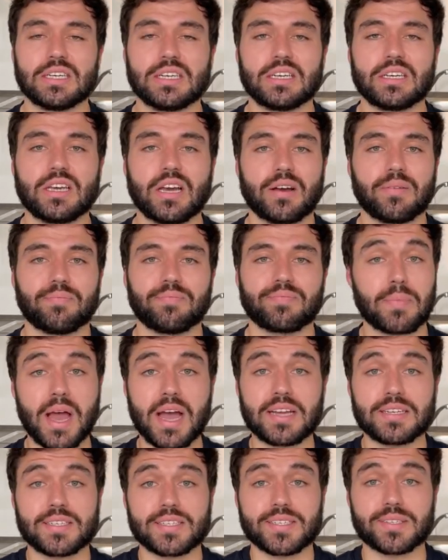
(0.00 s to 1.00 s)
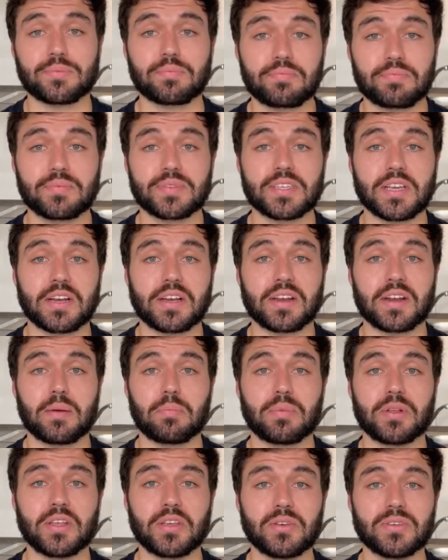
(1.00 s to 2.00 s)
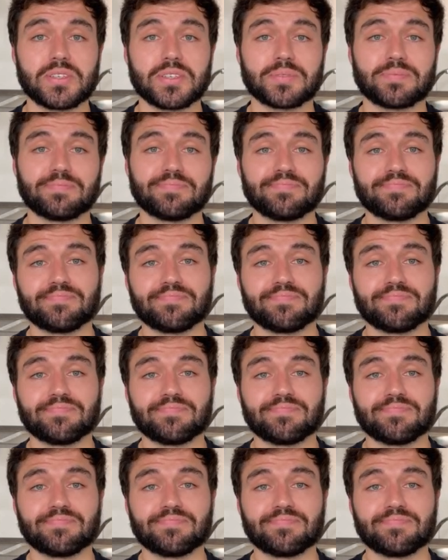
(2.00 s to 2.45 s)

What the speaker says: yeah, I just suck it up and use it.